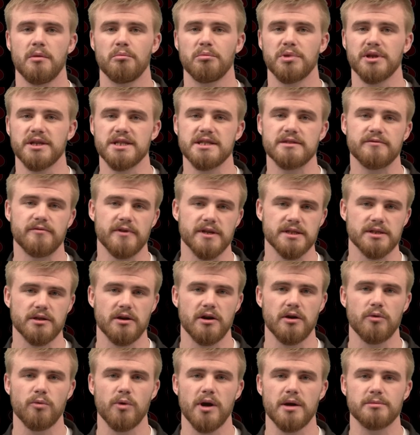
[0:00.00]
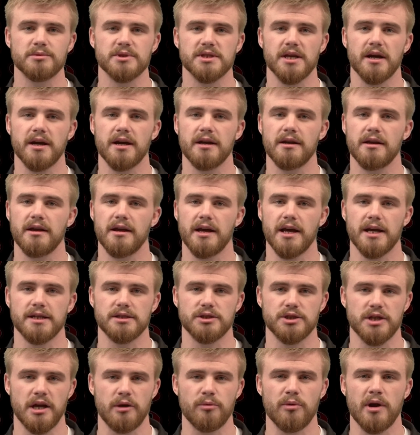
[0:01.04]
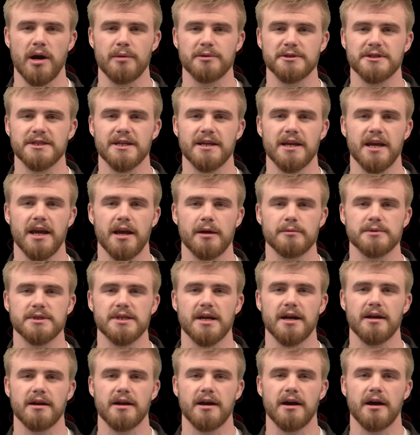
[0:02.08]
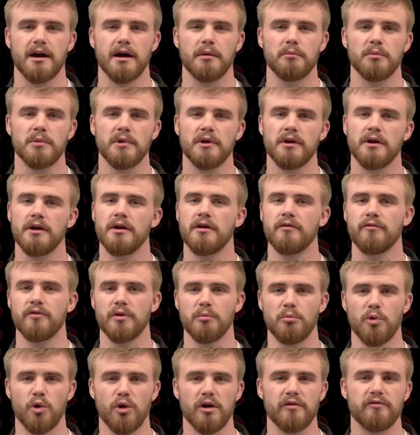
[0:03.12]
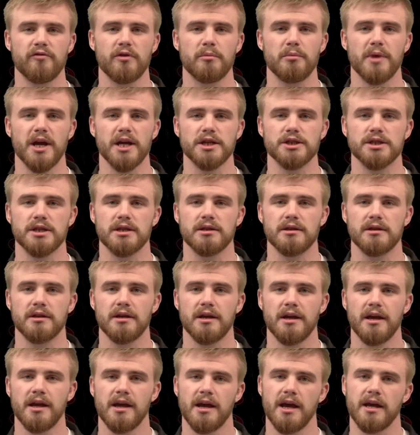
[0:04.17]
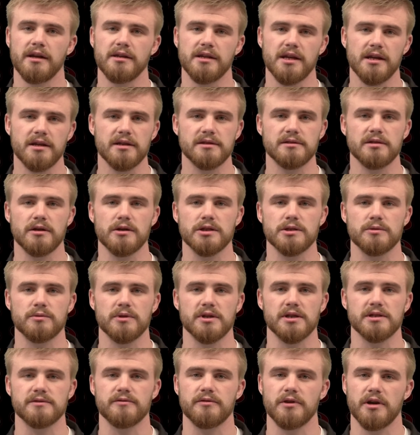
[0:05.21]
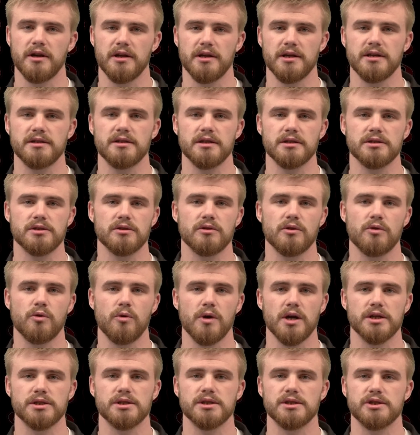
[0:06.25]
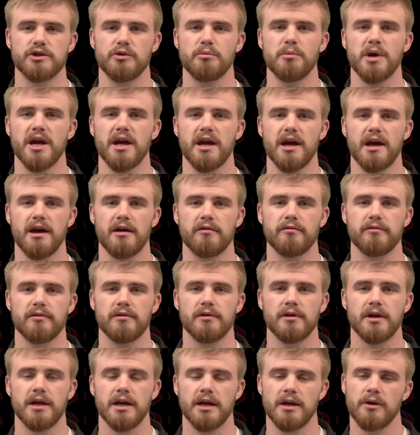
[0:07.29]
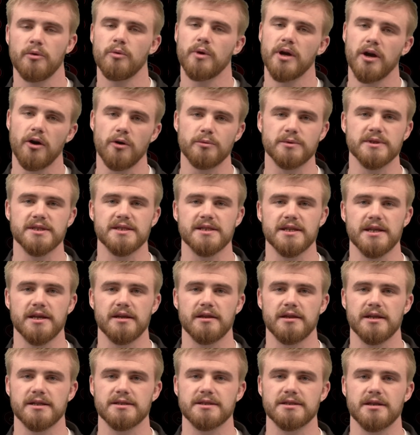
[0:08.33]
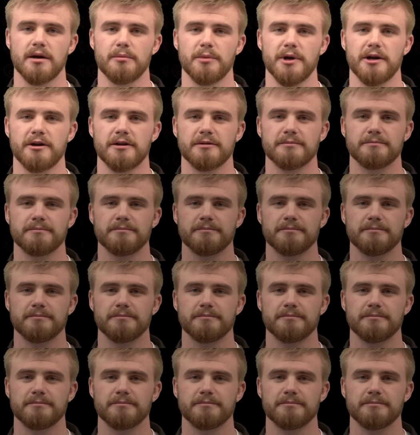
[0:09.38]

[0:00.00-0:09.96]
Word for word: Please visit our website at jrobinsoncamps.com for more information and get in touch with us for any additional questions you may have. We hope to see you this summer.